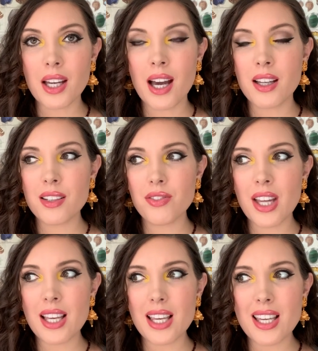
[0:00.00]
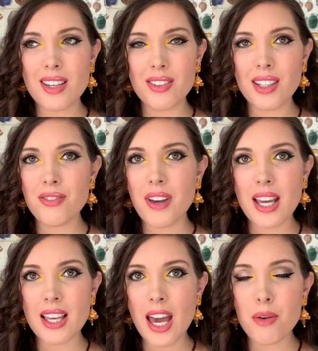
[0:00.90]
kind of like even if
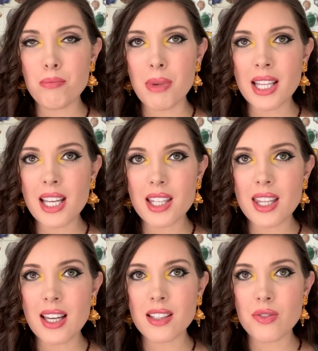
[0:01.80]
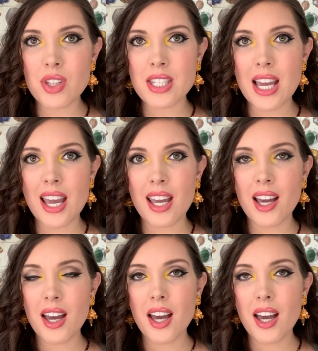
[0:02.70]
I get money at the end of the day,